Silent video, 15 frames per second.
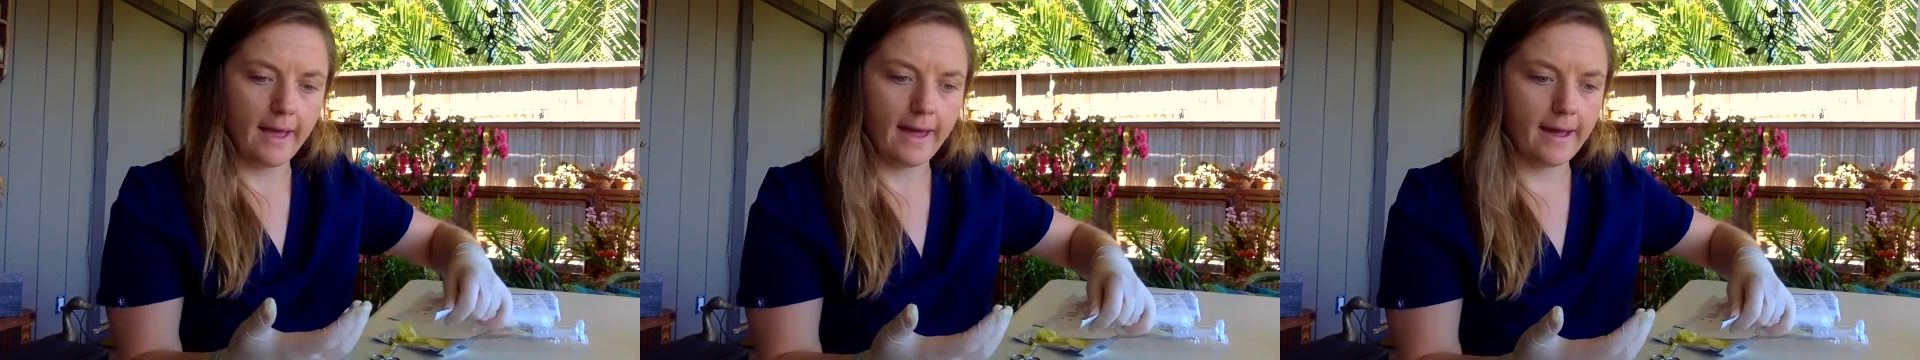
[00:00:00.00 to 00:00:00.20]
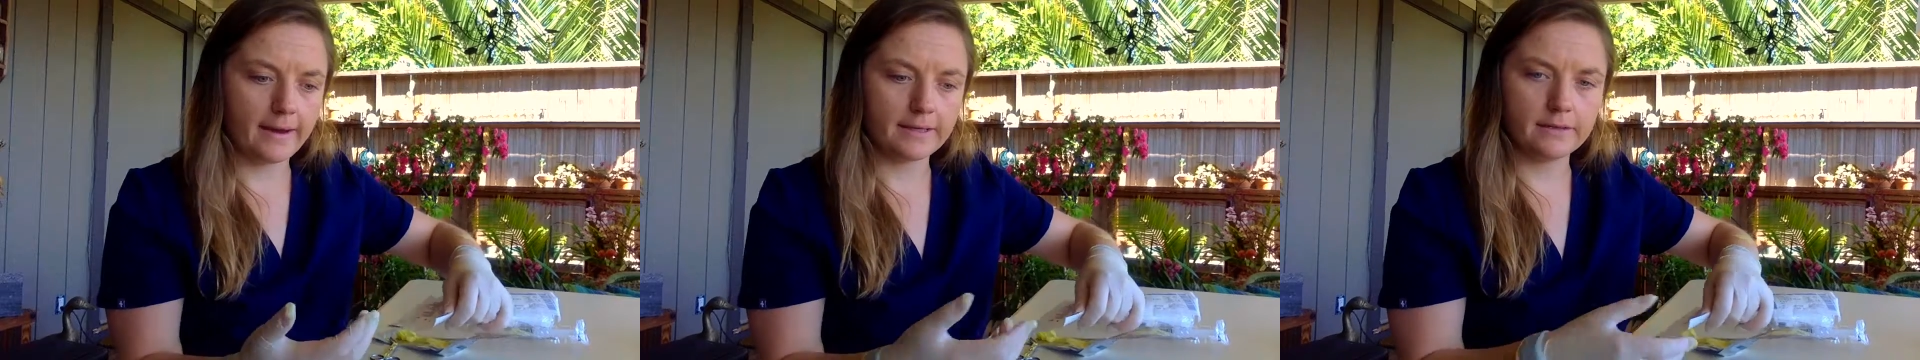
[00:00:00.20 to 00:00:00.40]

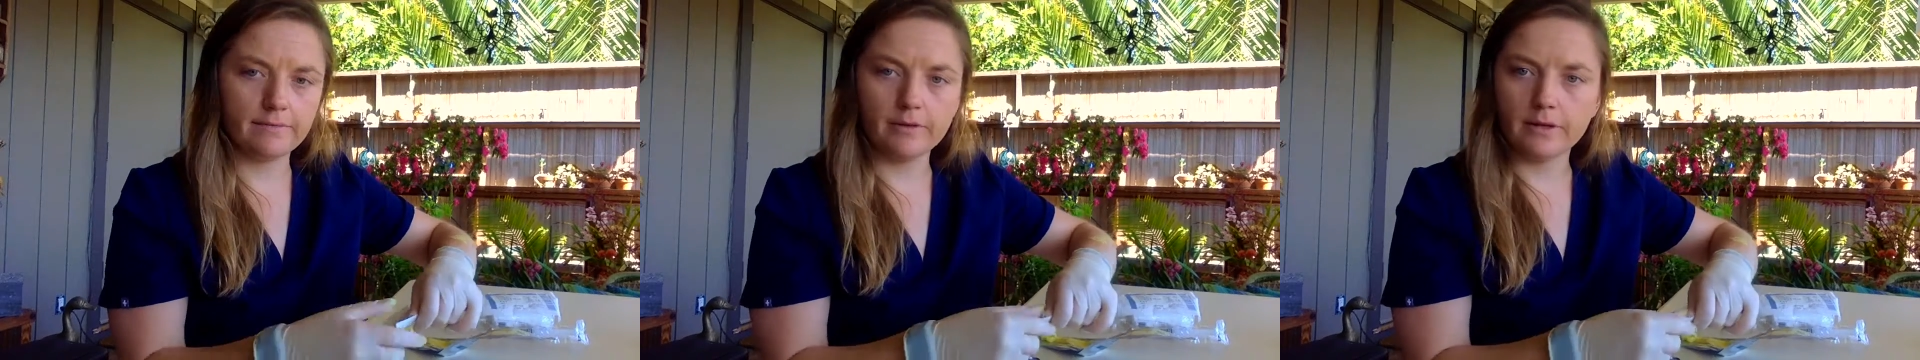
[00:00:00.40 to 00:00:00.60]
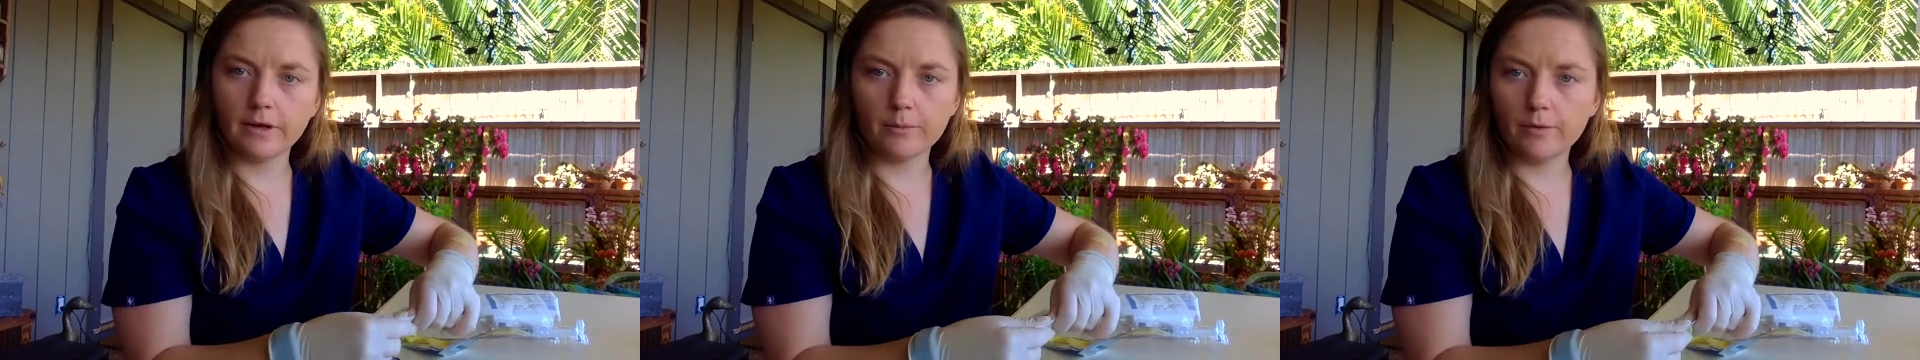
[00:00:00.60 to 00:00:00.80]

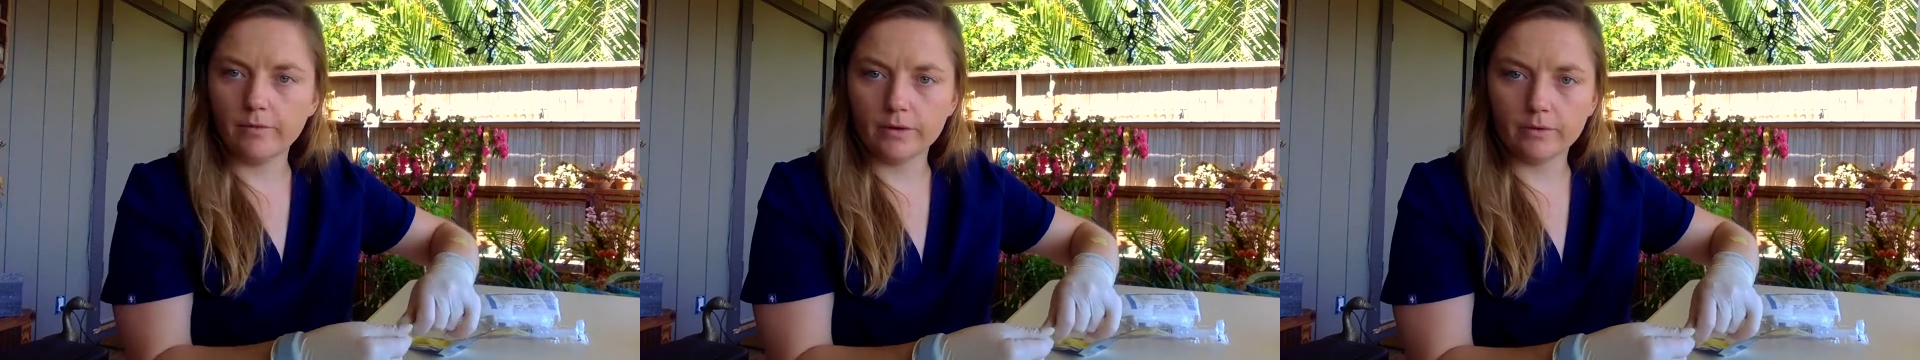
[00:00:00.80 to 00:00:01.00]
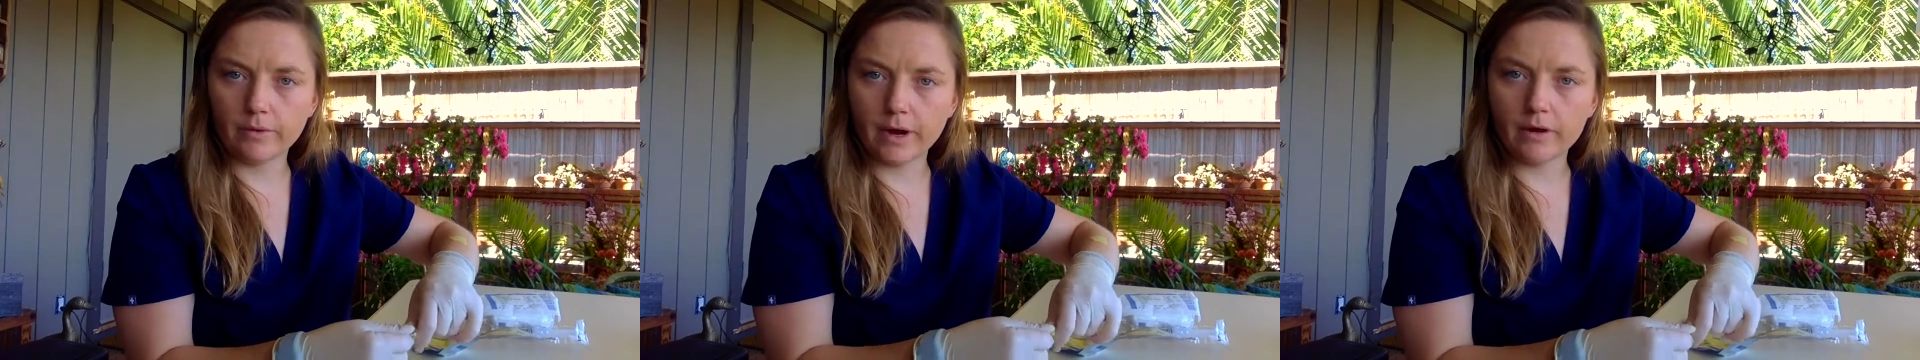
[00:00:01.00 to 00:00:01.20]
actively or
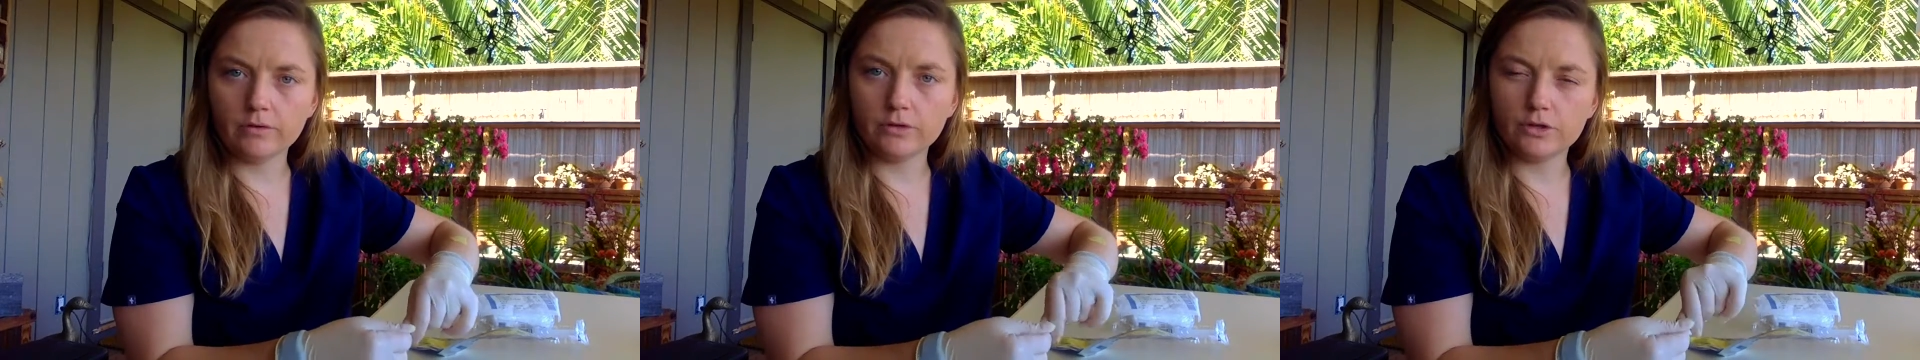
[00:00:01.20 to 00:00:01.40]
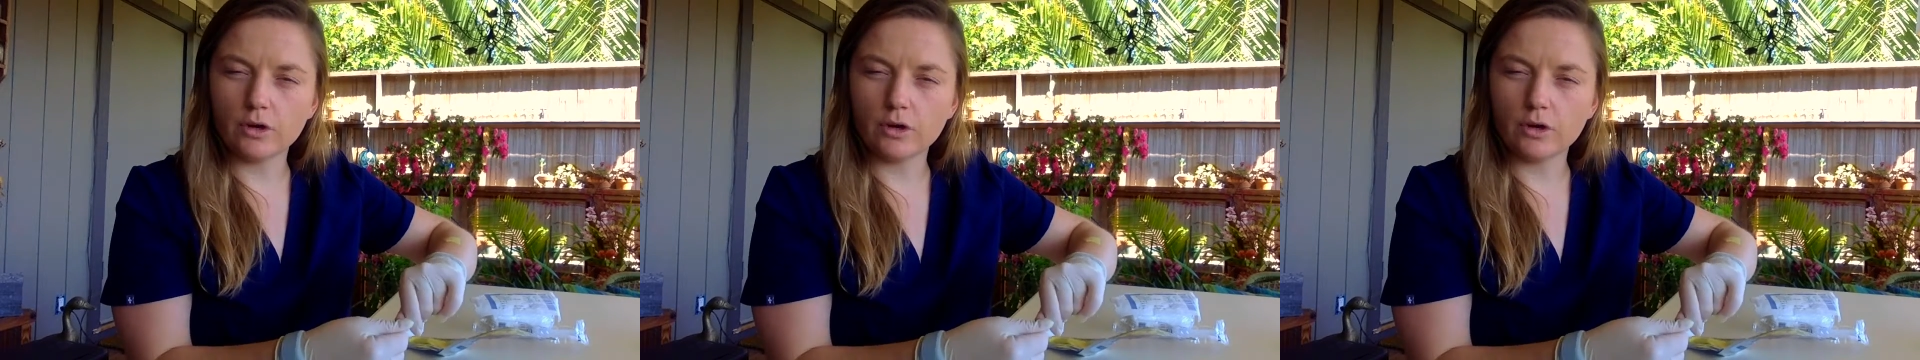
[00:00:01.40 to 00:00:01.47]
moving around, you